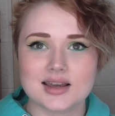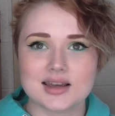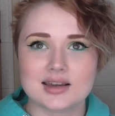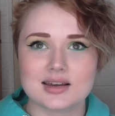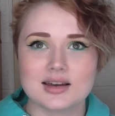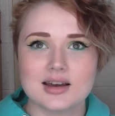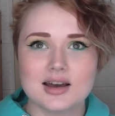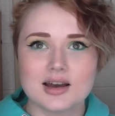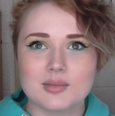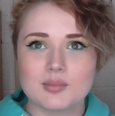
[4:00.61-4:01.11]

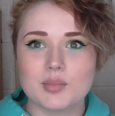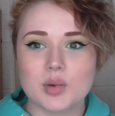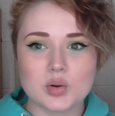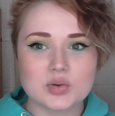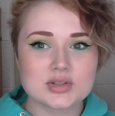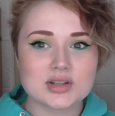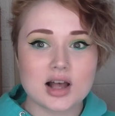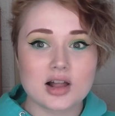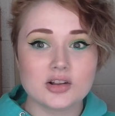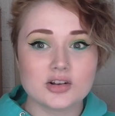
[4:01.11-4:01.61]
like
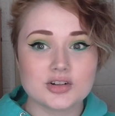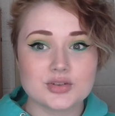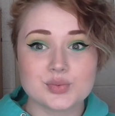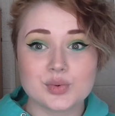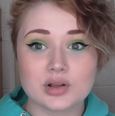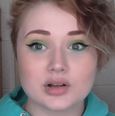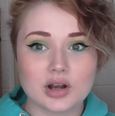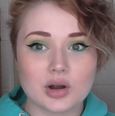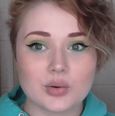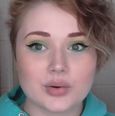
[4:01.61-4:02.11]
most colors
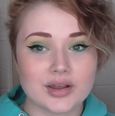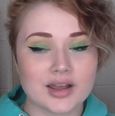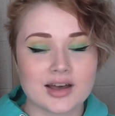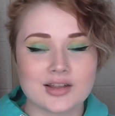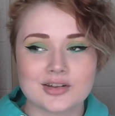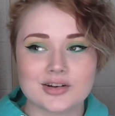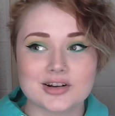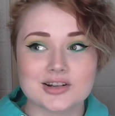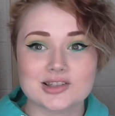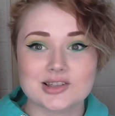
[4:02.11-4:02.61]
will go
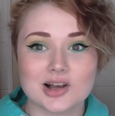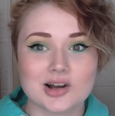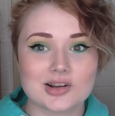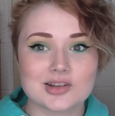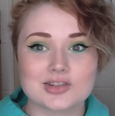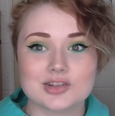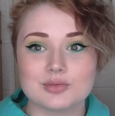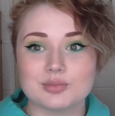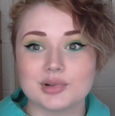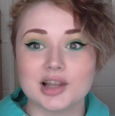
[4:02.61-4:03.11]
together as long
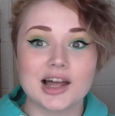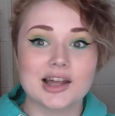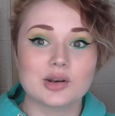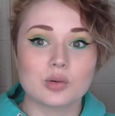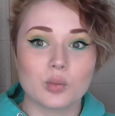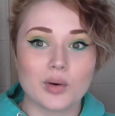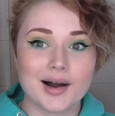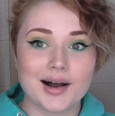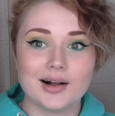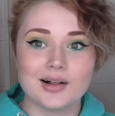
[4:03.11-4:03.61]
as you
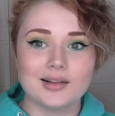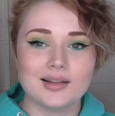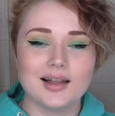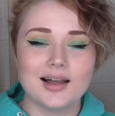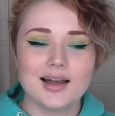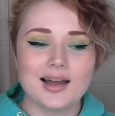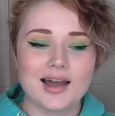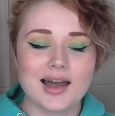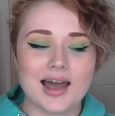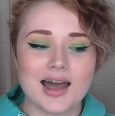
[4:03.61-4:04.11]
blend
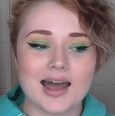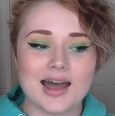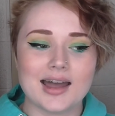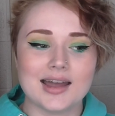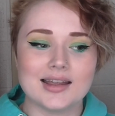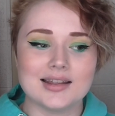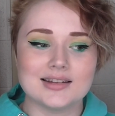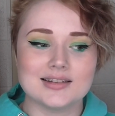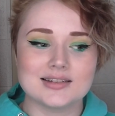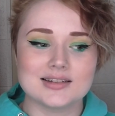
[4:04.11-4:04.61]
well
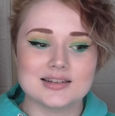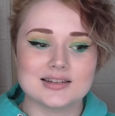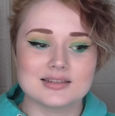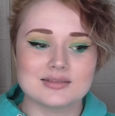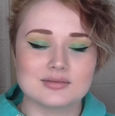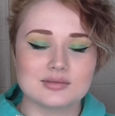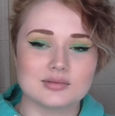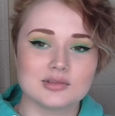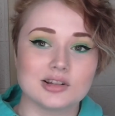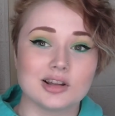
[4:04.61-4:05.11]
and
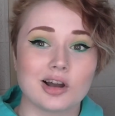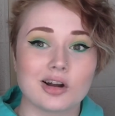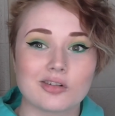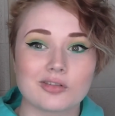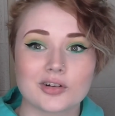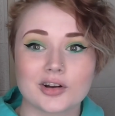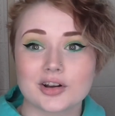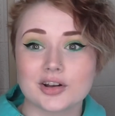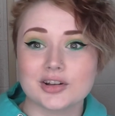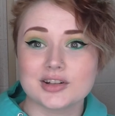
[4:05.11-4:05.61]
look
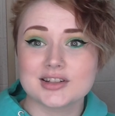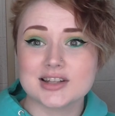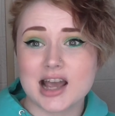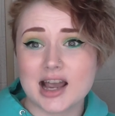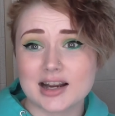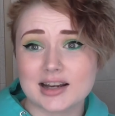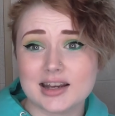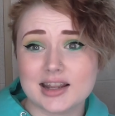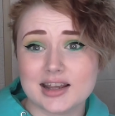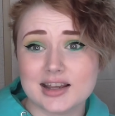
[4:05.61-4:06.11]
for good
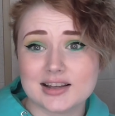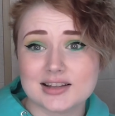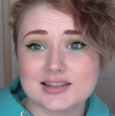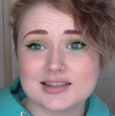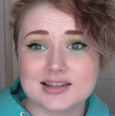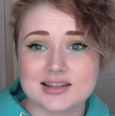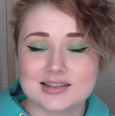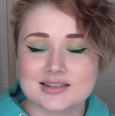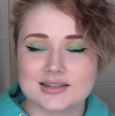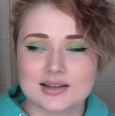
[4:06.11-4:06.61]

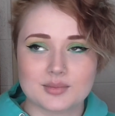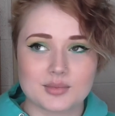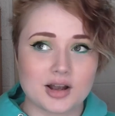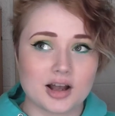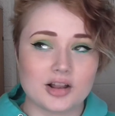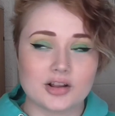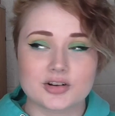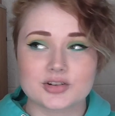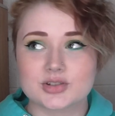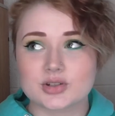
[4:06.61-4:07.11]
techniques because some
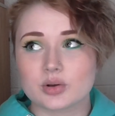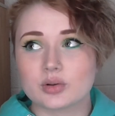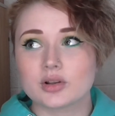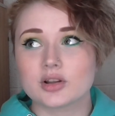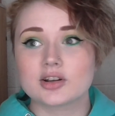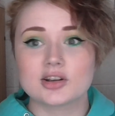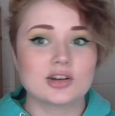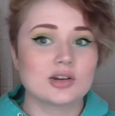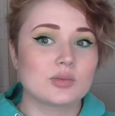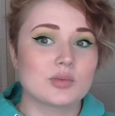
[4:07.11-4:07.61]
colors don't
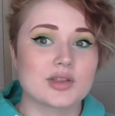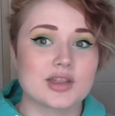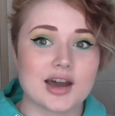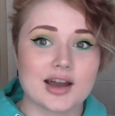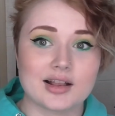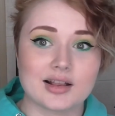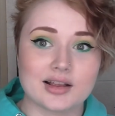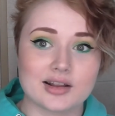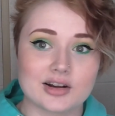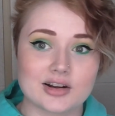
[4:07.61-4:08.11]
look good with
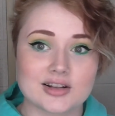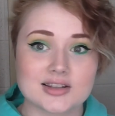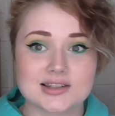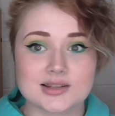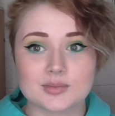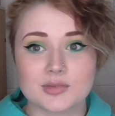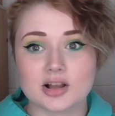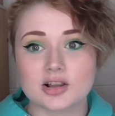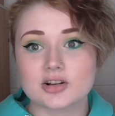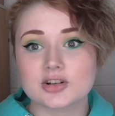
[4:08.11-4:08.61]
eyeliner and
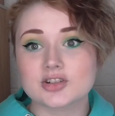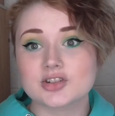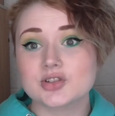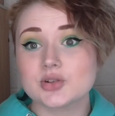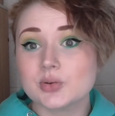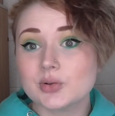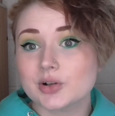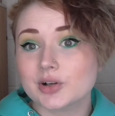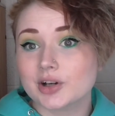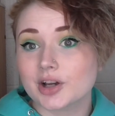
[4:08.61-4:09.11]
some colors
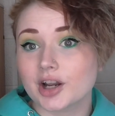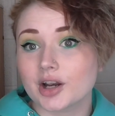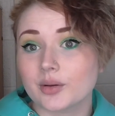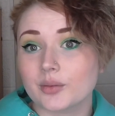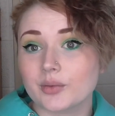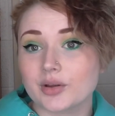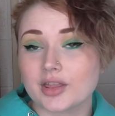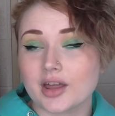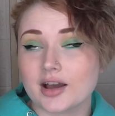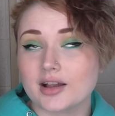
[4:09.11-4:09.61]
do look
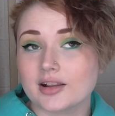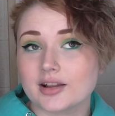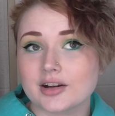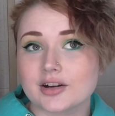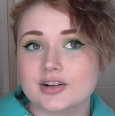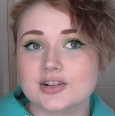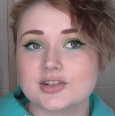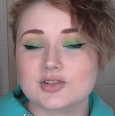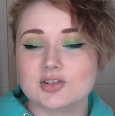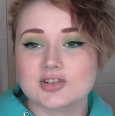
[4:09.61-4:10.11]
good with
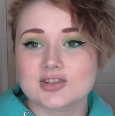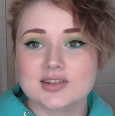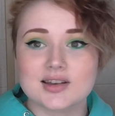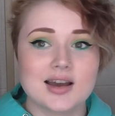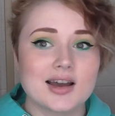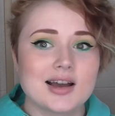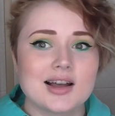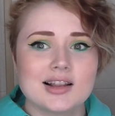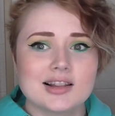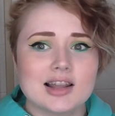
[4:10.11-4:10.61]
eyeliner. So just
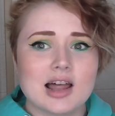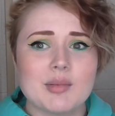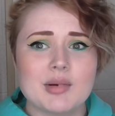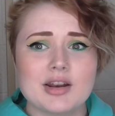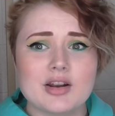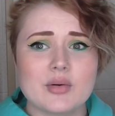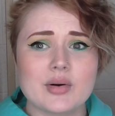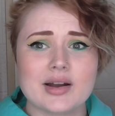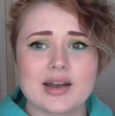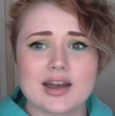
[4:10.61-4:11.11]
let
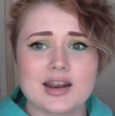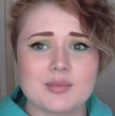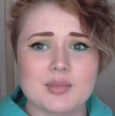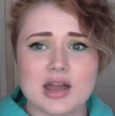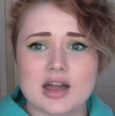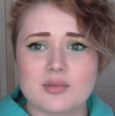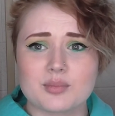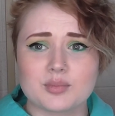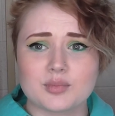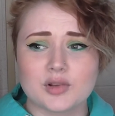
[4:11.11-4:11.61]
me know what kind of
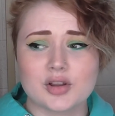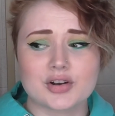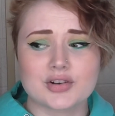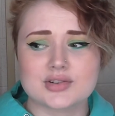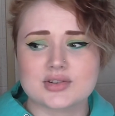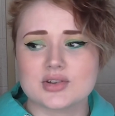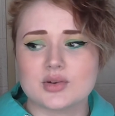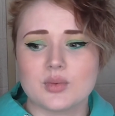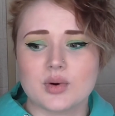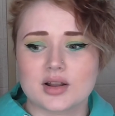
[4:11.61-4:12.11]
makeup
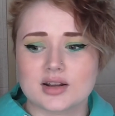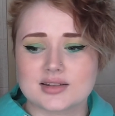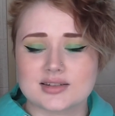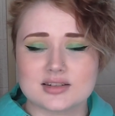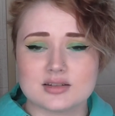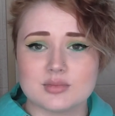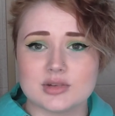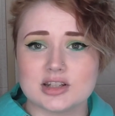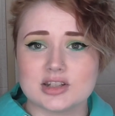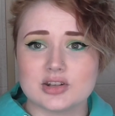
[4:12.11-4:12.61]
looks you want to
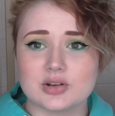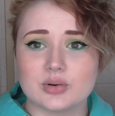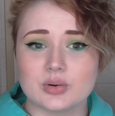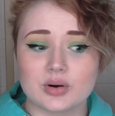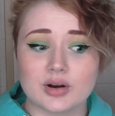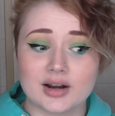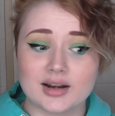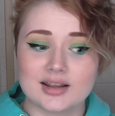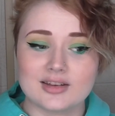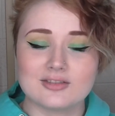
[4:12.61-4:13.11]
see me do
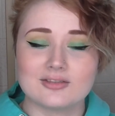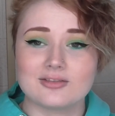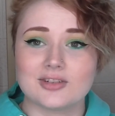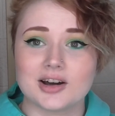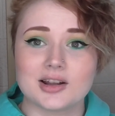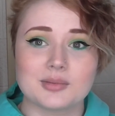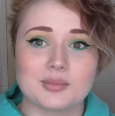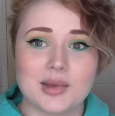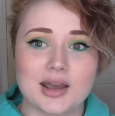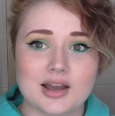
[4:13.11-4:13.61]
or any
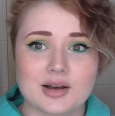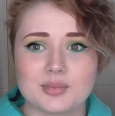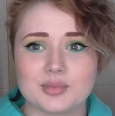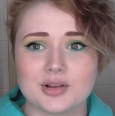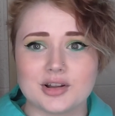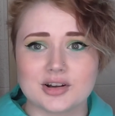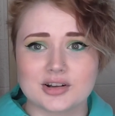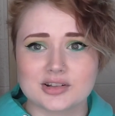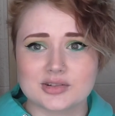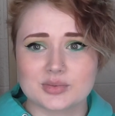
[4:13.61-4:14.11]
fun makeup
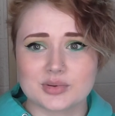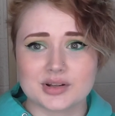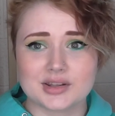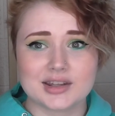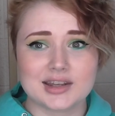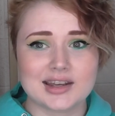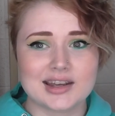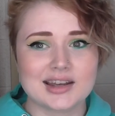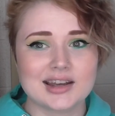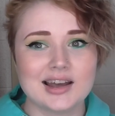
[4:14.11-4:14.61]
looks
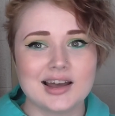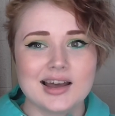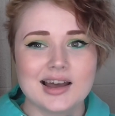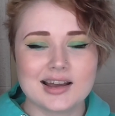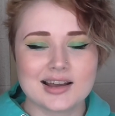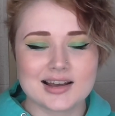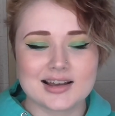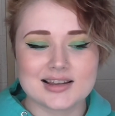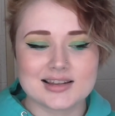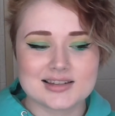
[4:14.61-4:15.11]
really
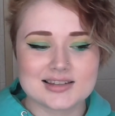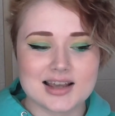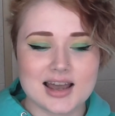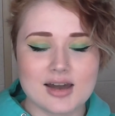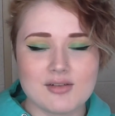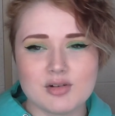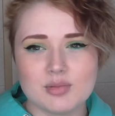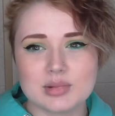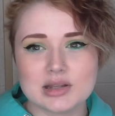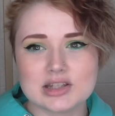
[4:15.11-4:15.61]
because
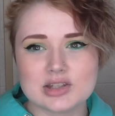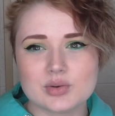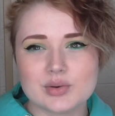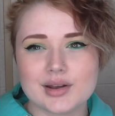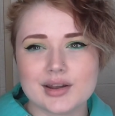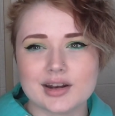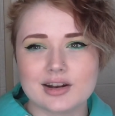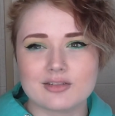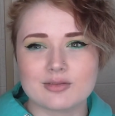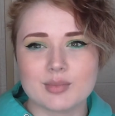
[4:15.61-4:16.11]
I haven't been
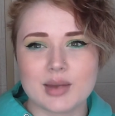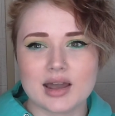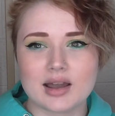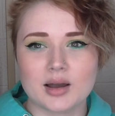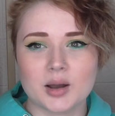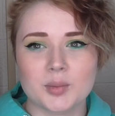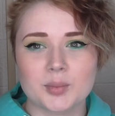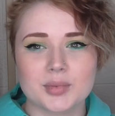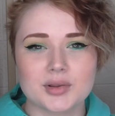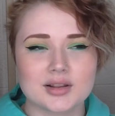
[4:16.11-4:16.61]
doing enough
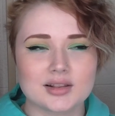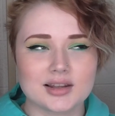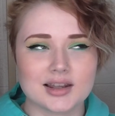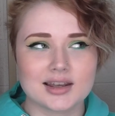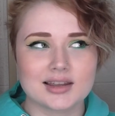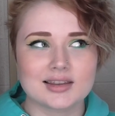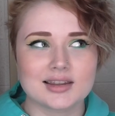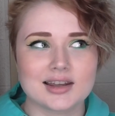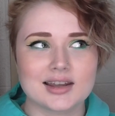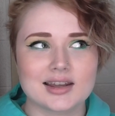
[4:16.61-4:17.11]
makeup
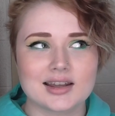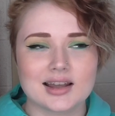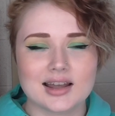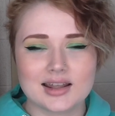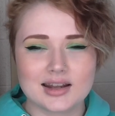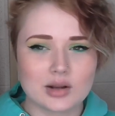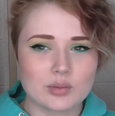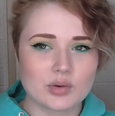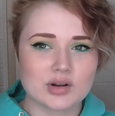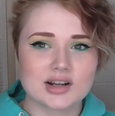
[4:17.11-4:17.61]
lately
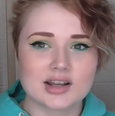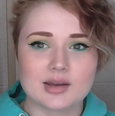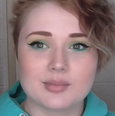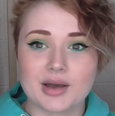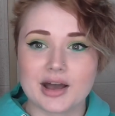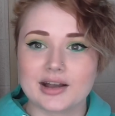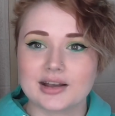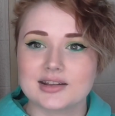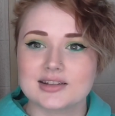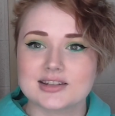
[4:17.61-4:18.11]
and I want to get
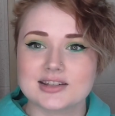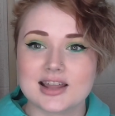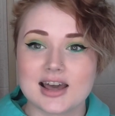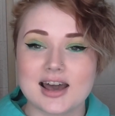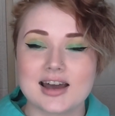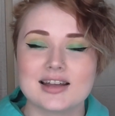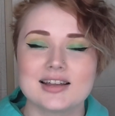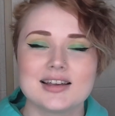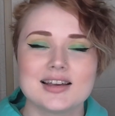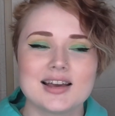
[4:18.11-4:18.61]
back into
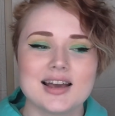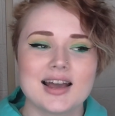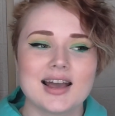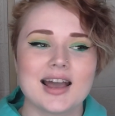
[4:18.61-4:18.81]
that.